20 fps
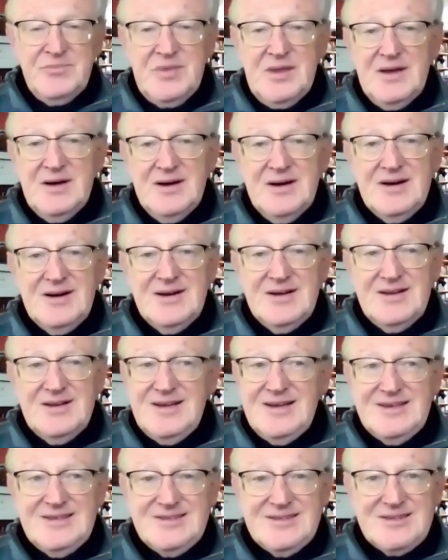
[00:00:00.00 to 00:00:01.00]
uh,
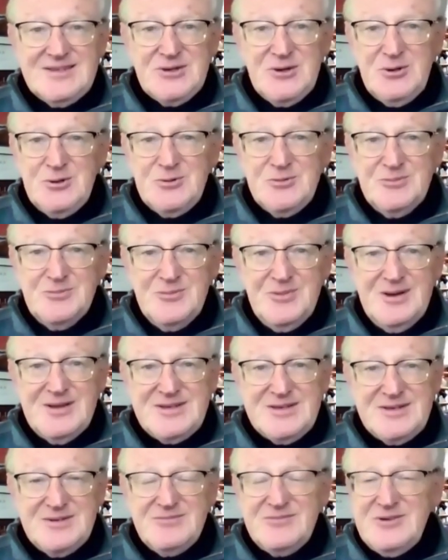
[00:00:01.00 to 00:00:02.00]
and so
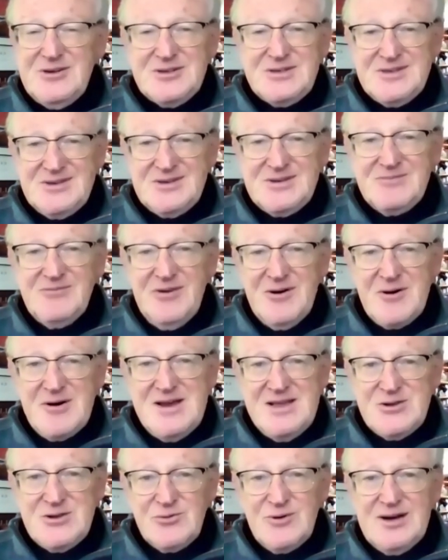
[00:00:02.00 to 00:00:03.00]
it's just very
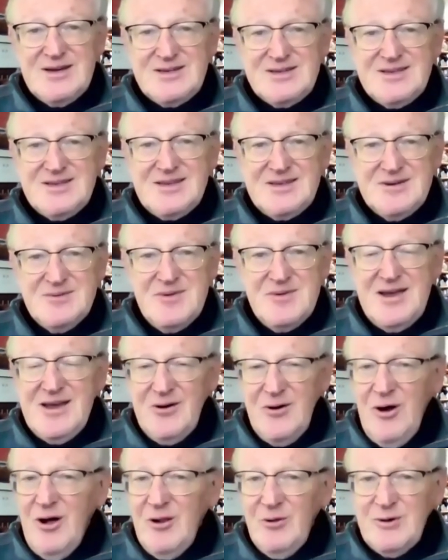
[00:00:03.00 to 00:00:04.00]
interesting to me
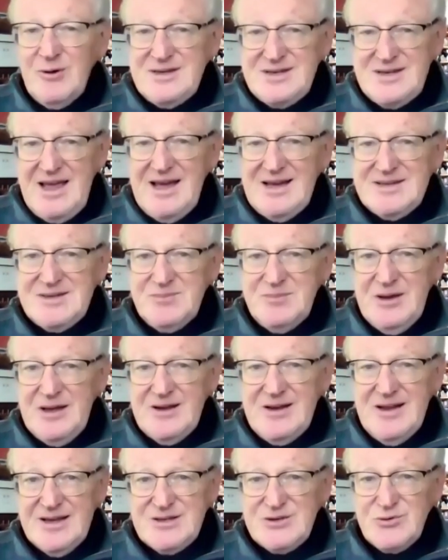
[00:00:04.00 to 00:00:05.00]
and always has
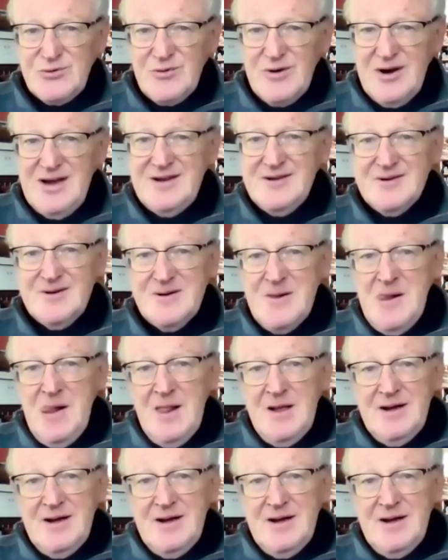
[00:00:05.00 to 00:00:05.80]
been as a writer